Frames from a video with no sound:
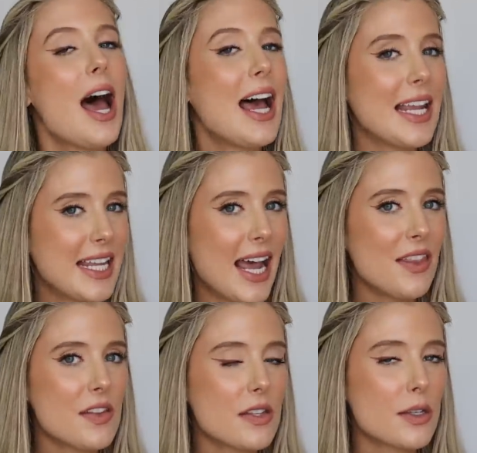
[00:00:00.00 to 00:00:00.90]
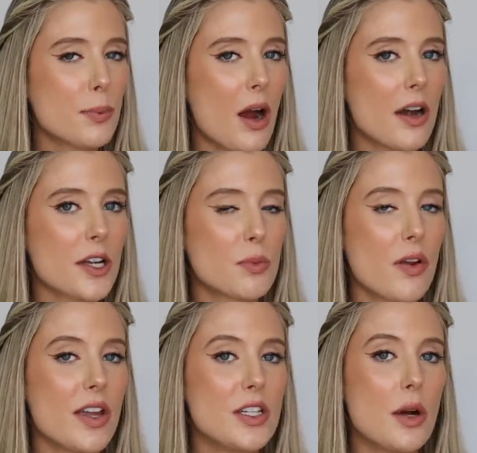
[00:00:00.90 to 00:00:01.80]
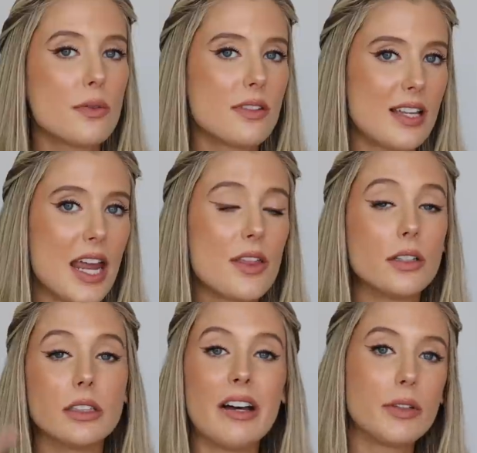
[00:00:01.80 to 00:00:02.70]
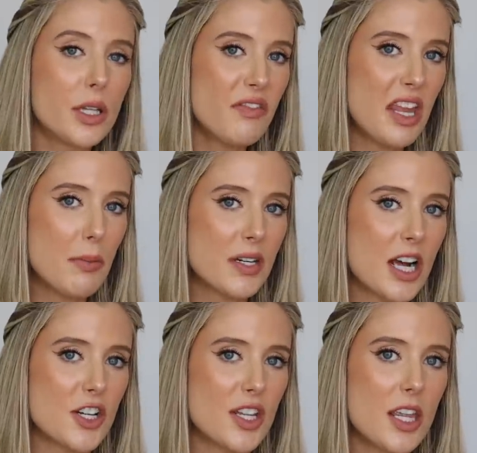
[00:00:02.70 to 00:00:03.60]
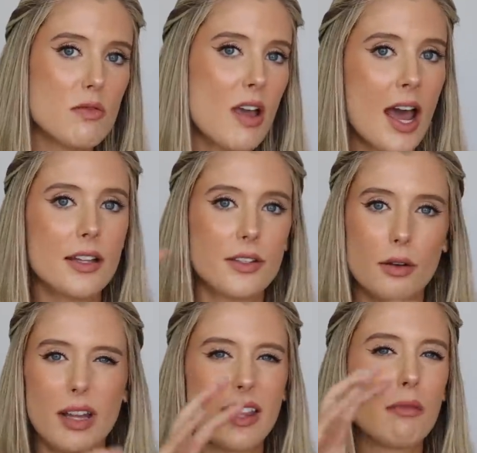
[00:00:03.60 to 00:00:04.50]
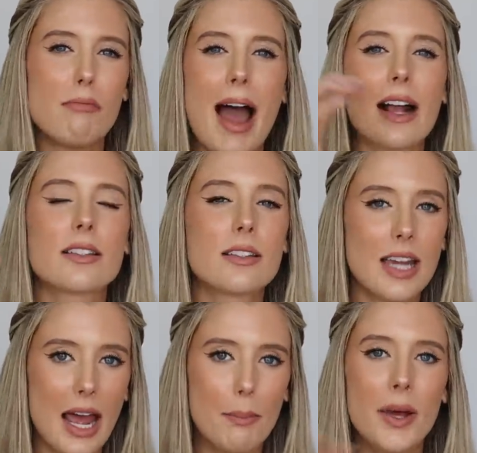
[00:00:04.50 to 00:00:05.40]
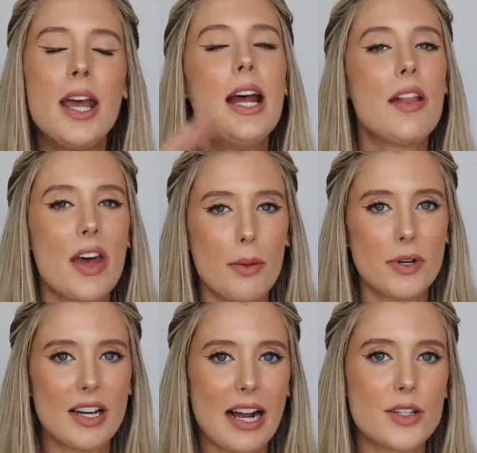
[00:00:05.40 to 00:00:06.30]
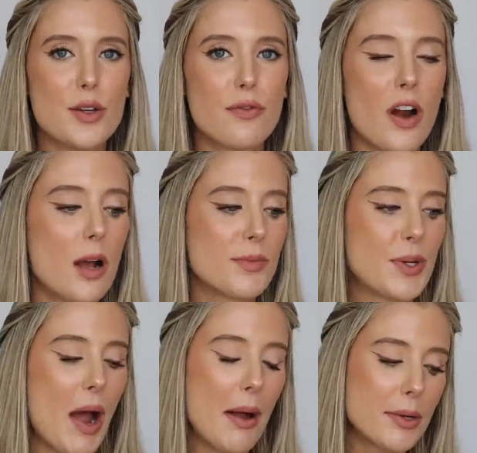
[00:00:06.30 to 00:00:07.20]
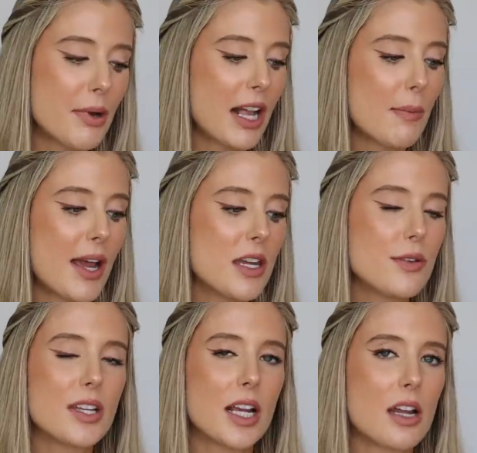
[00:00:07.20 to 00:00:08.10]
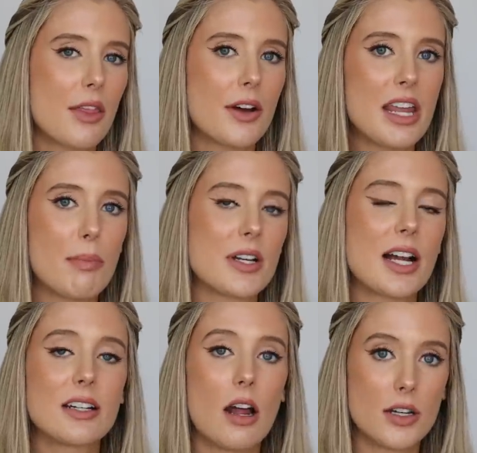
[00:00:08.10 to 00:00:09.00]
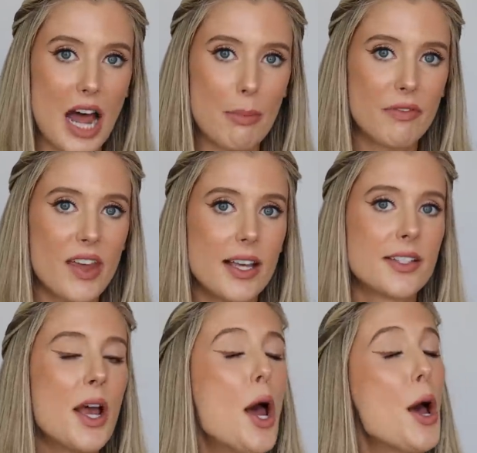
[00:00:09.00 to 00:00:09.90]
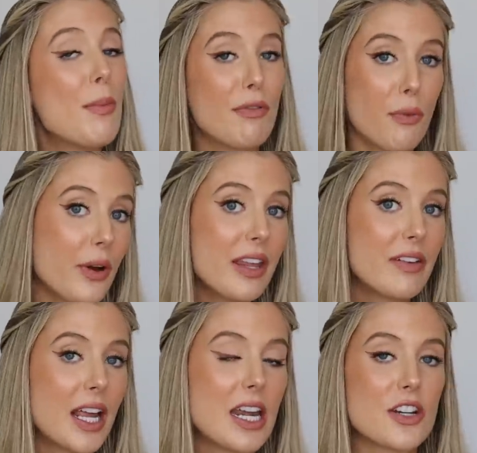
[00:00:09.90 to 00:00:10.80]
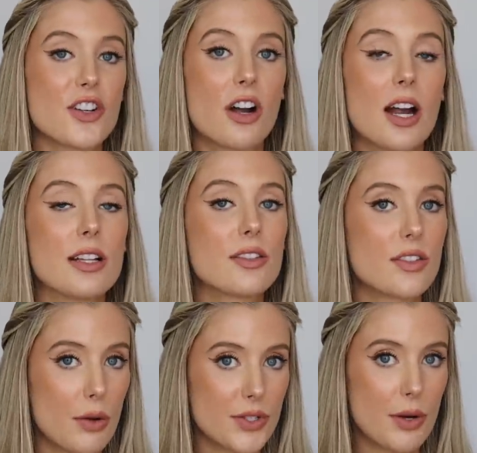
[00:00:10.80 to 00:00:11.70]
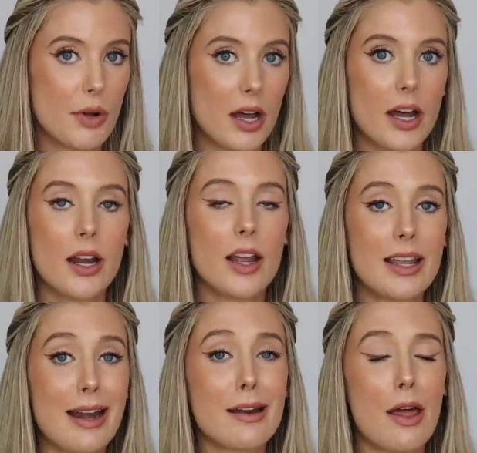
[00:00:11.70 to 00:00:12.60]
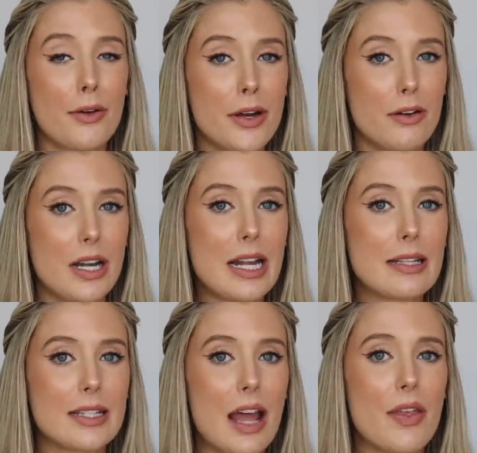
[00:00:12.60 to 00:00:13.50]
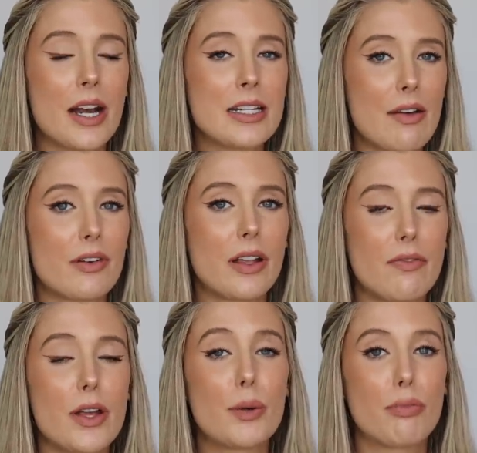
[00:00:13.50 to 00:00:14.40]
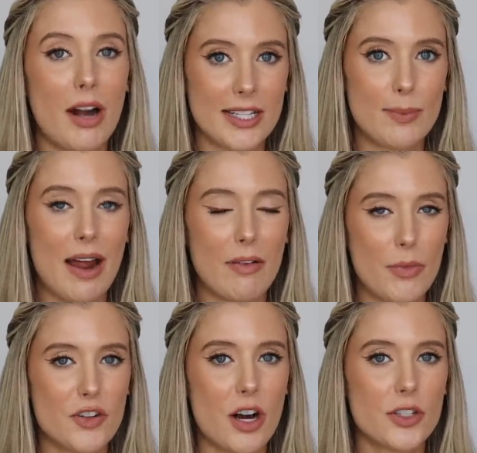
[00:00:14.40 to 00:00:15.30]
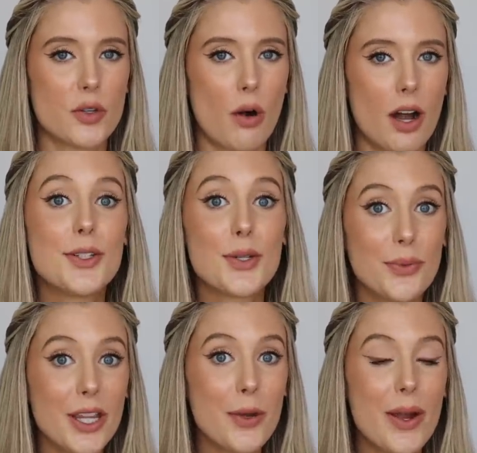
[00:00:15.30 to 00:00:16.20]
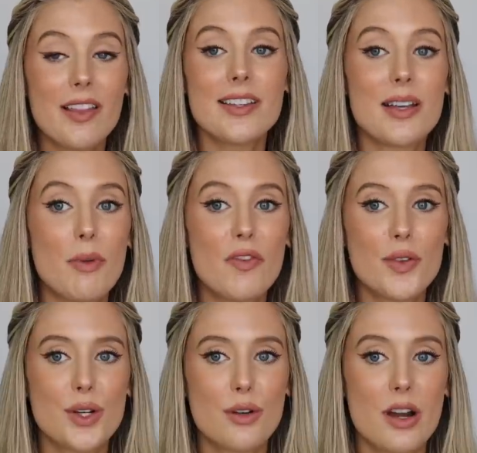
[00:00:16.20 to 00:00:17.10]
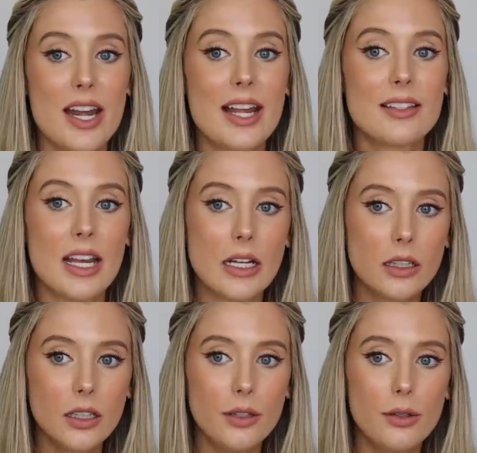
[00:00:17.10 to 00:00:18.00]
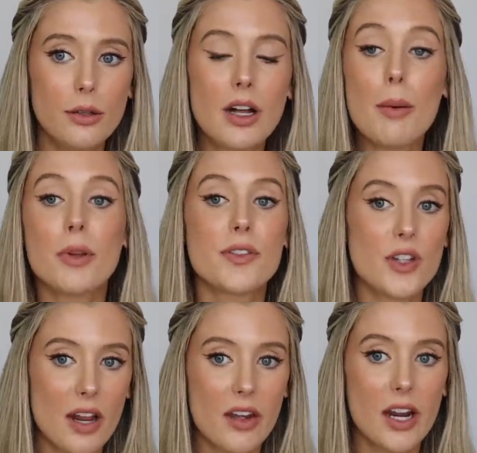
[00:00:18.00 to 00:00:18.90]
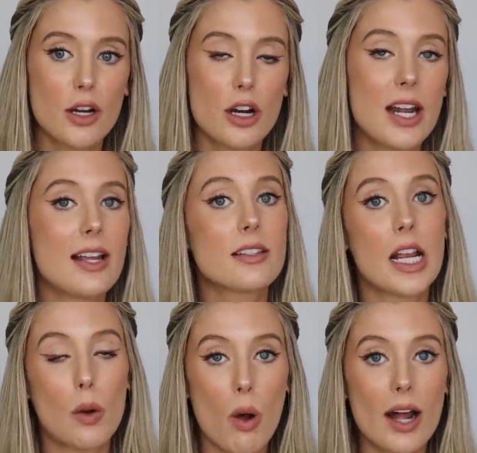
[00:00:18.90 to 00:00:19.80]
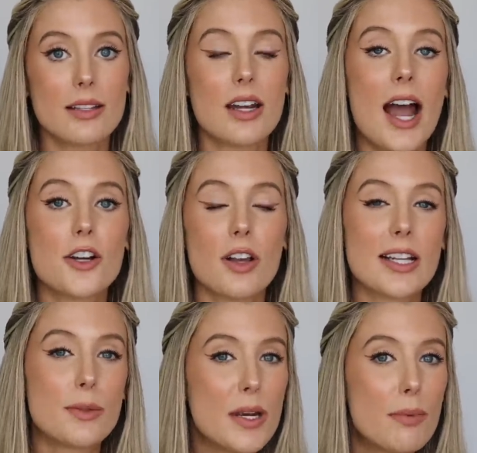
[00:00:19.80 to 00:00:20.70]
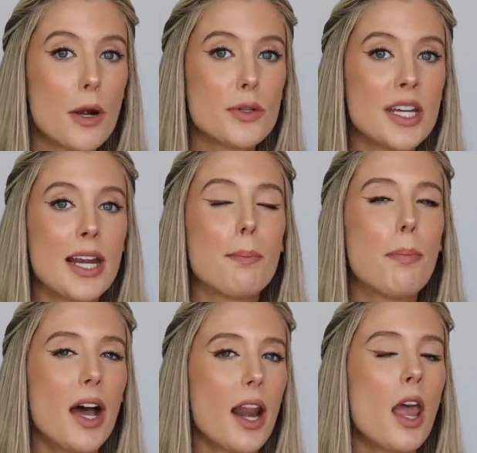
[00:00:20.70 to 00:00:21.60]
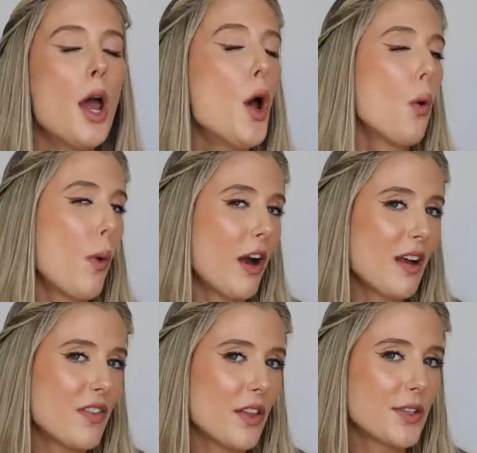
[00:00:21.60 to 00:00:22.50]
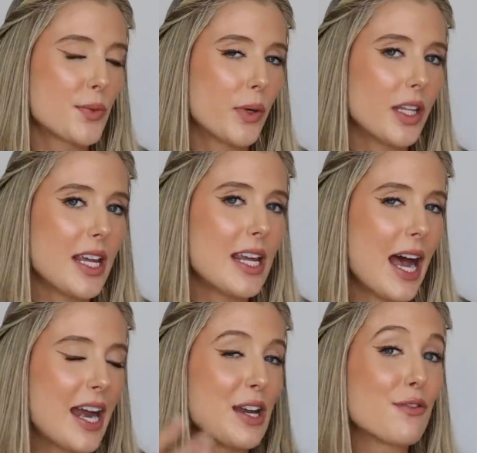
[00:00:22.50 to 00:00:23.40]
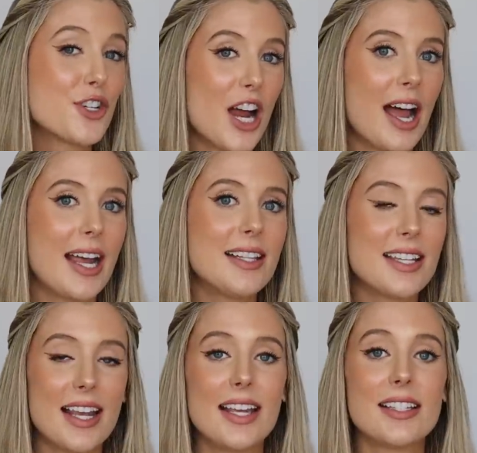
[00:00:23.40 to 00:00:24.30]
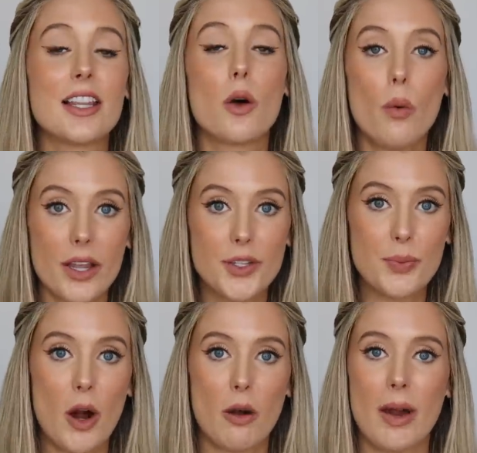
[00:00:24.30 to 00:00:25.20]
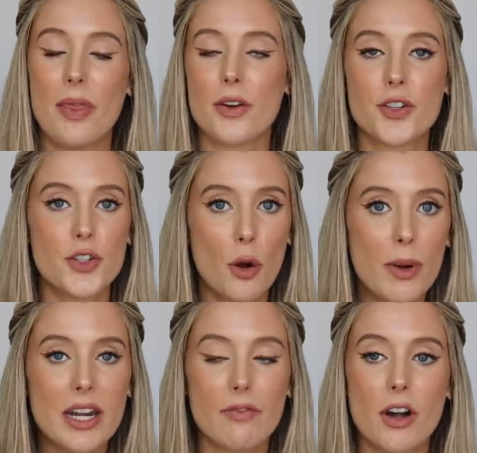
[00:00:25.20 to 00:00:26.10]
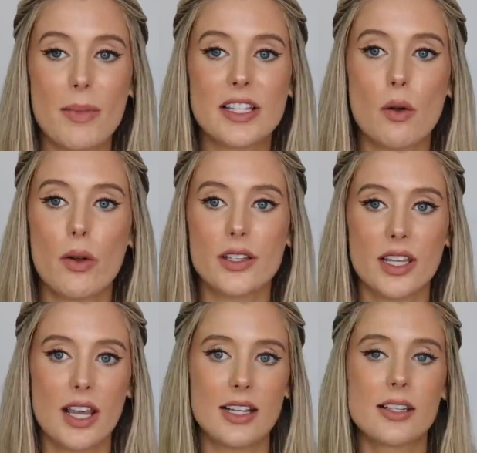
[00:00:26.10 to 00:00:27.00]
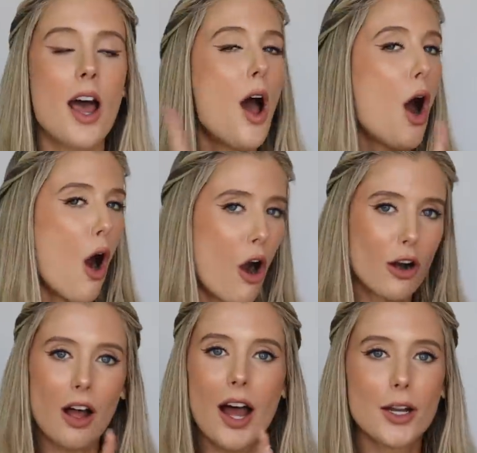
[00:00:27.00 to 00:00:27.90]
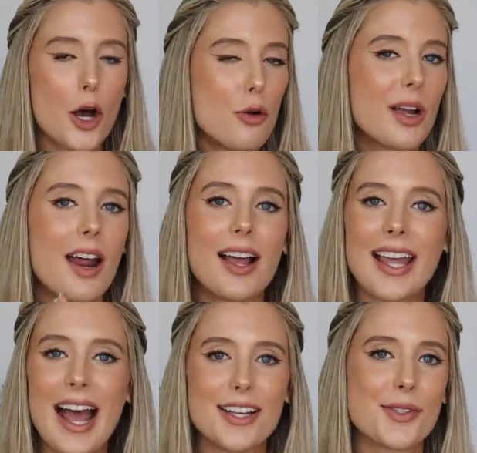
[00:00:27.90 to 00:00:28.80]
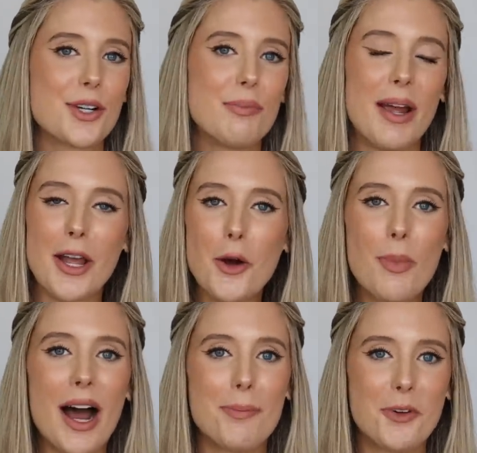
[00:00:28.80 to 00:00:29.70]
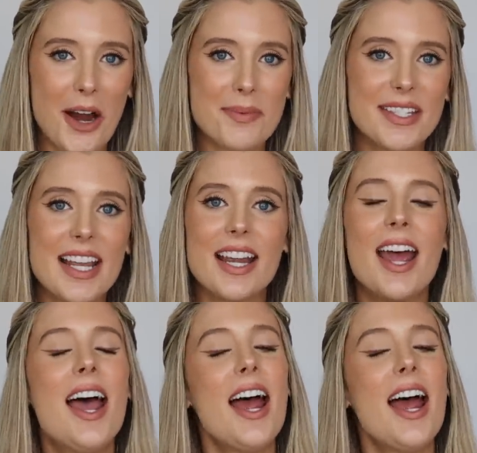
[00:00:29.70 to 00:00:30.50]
Again, this is a product where they don't say the level of heat protection that you get, so like the max temp that it protects you from. So I would recommend using another heat protection on top of this before leave-in conditioner. It's so, so good. Again, another ingredient set that I definitely feel impressed by from the drugstore. So really quickly, some of those ingredients include a couple of strengthening ingredients like quats and hydrolyzed pea protein, but where I feel this really kind of shines is in the oil department. There's so many different amazing oils in this: argan, coconut, castor, baobab, grapeseed.